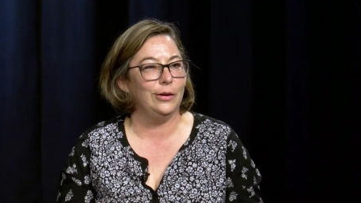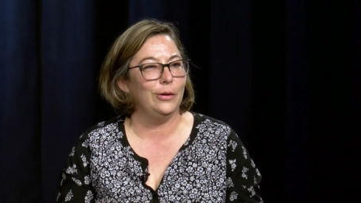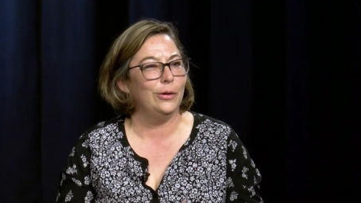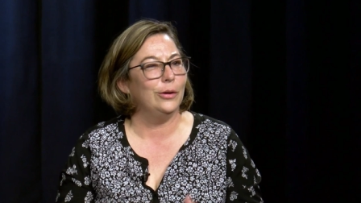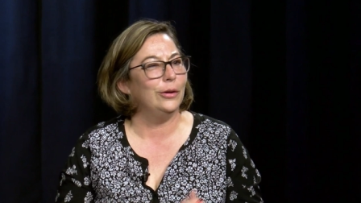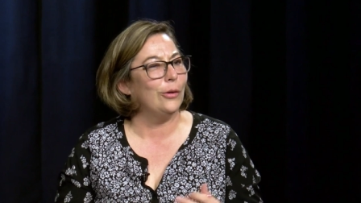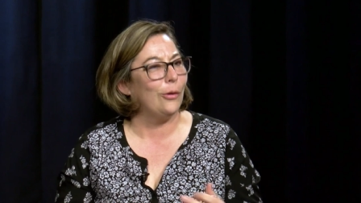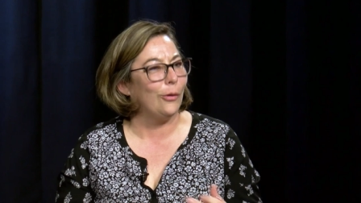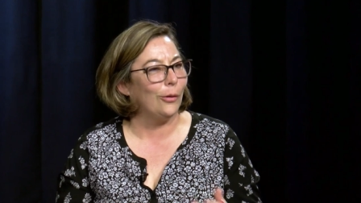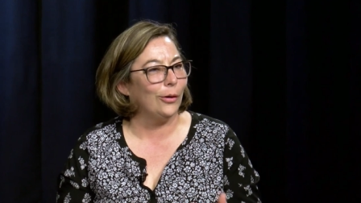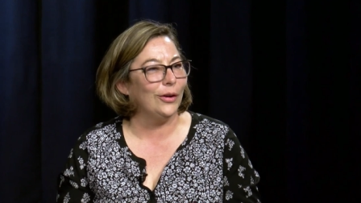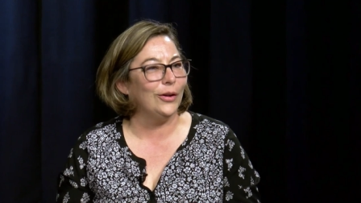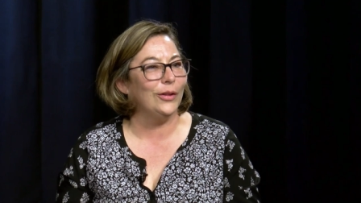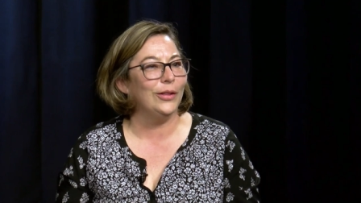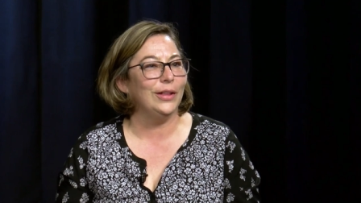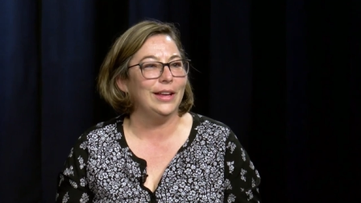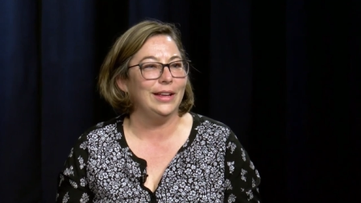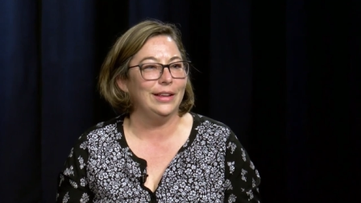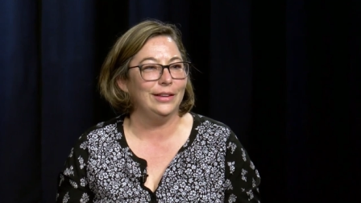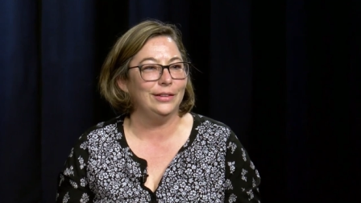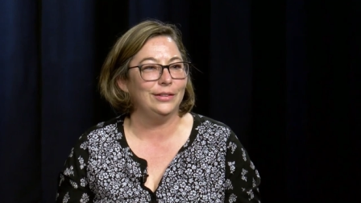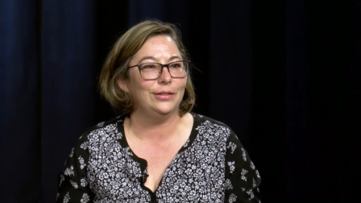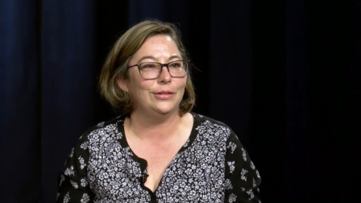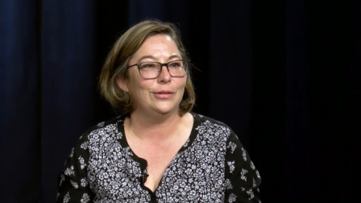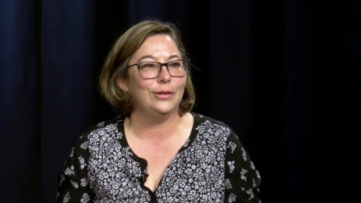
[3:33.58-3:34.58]
do an oral
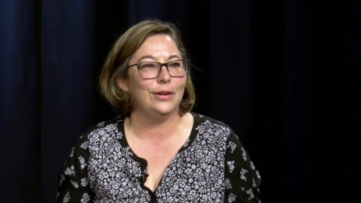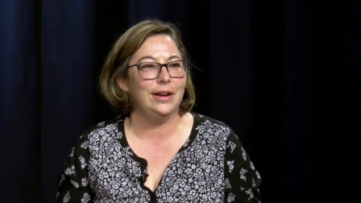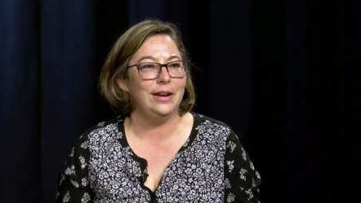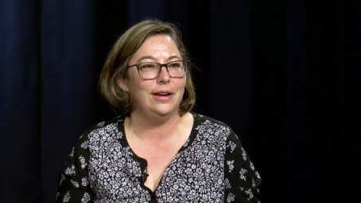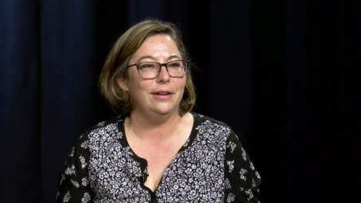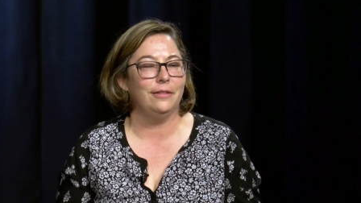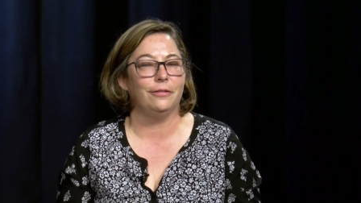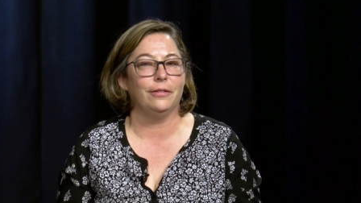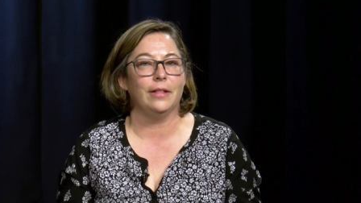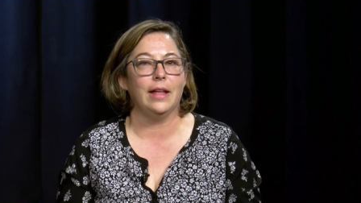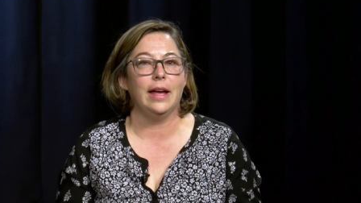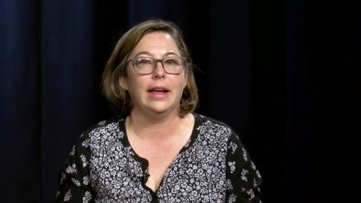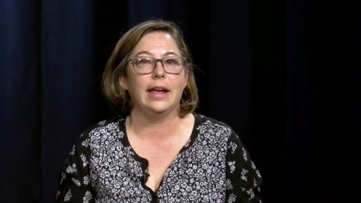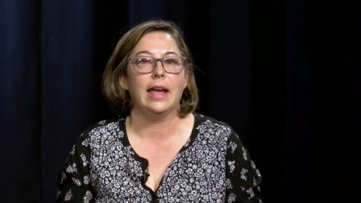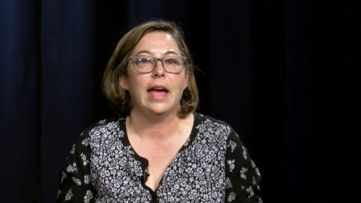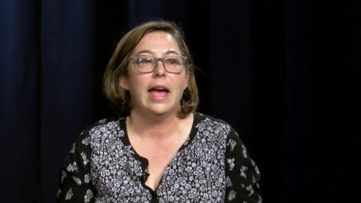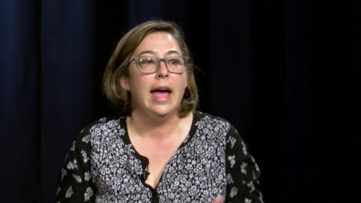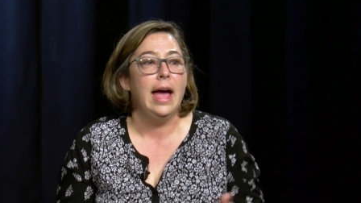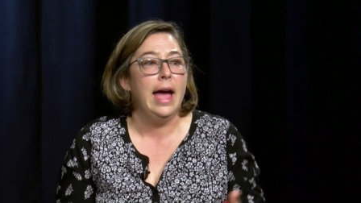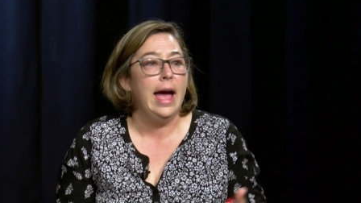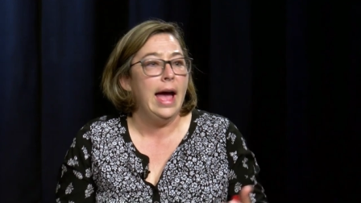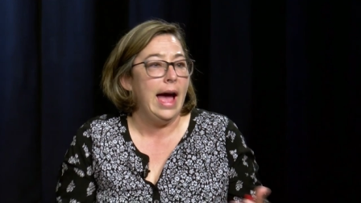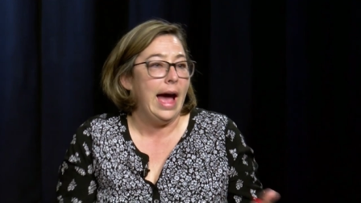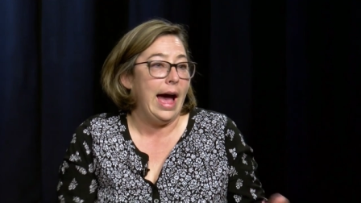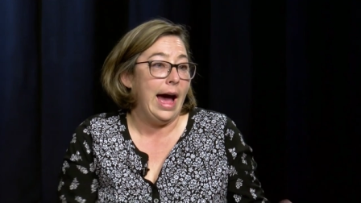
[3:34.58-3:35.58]
history of like
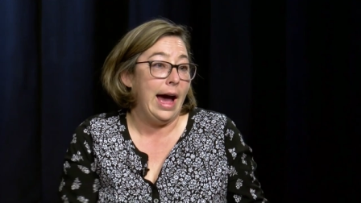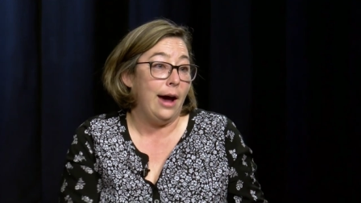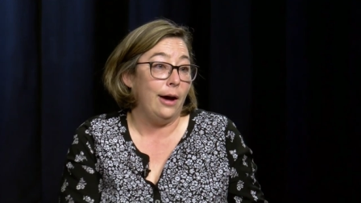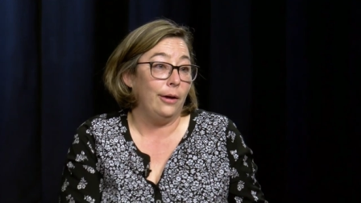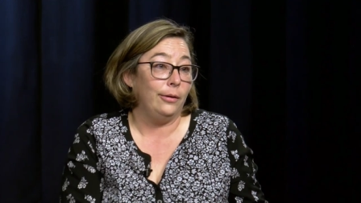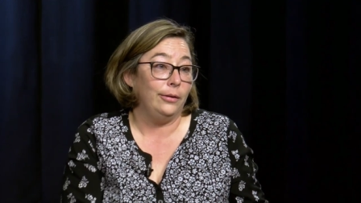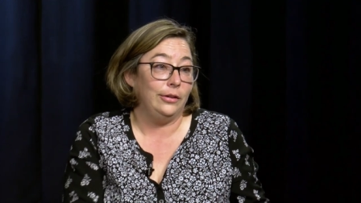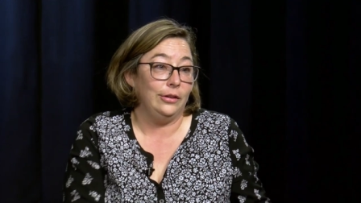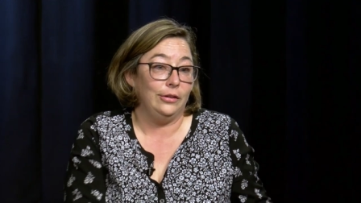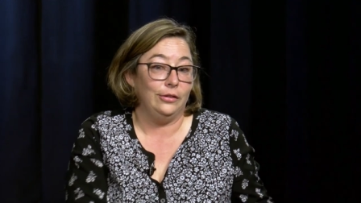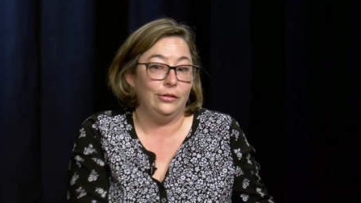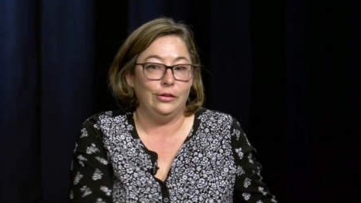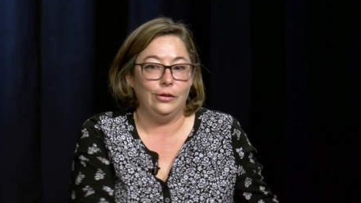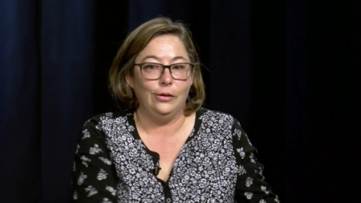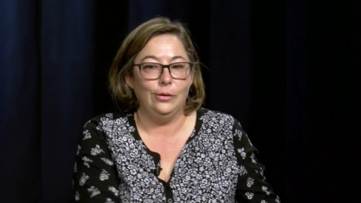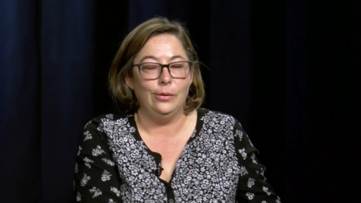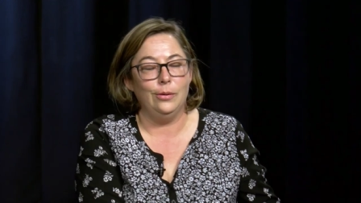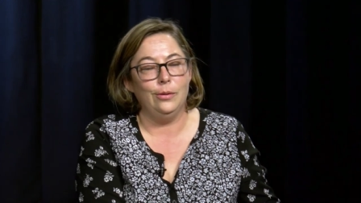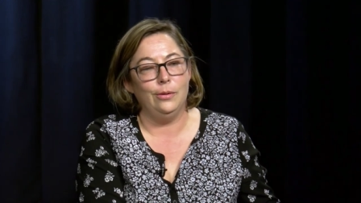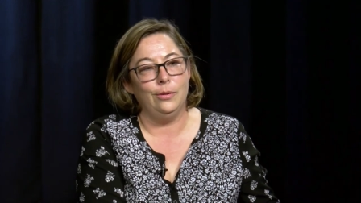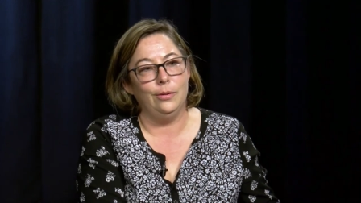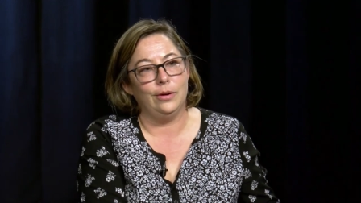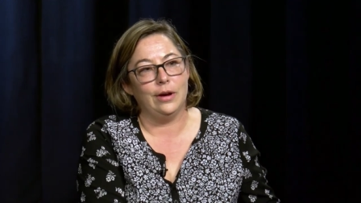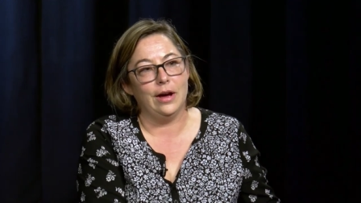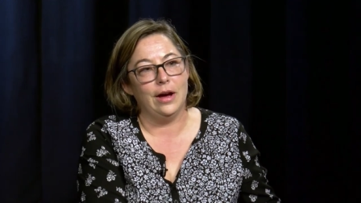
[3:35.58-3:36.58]
how did
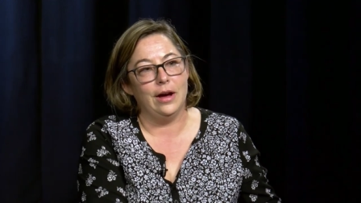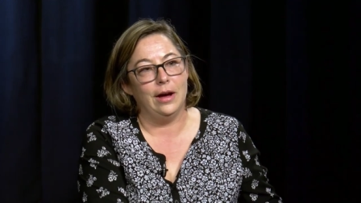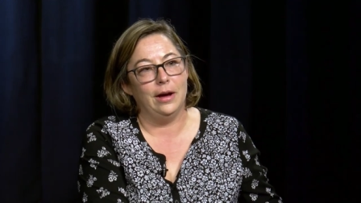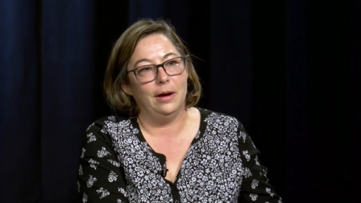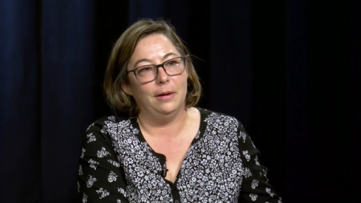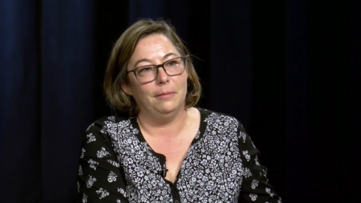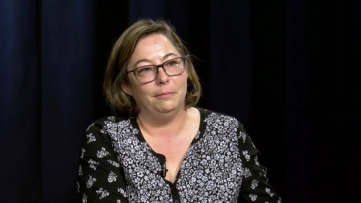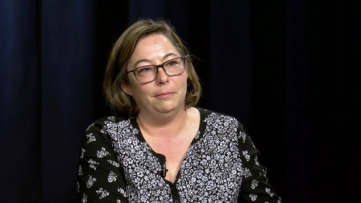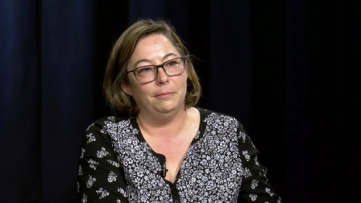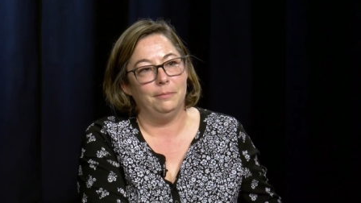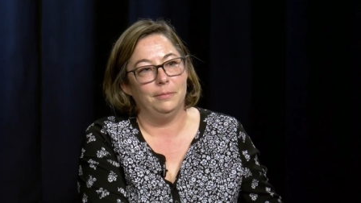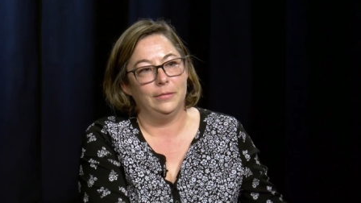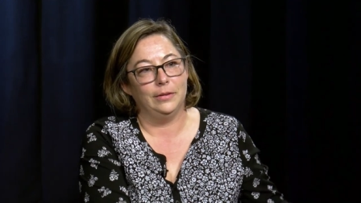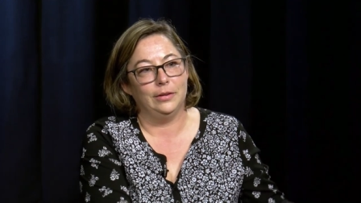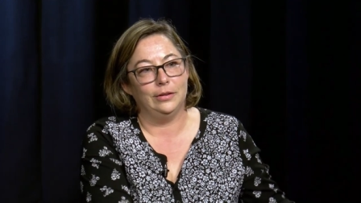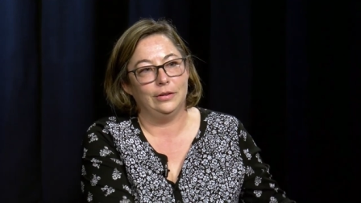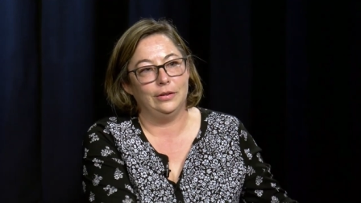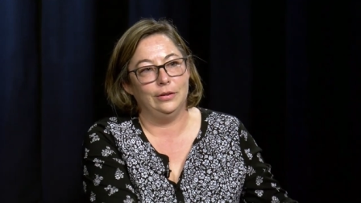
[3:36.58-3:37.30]
you come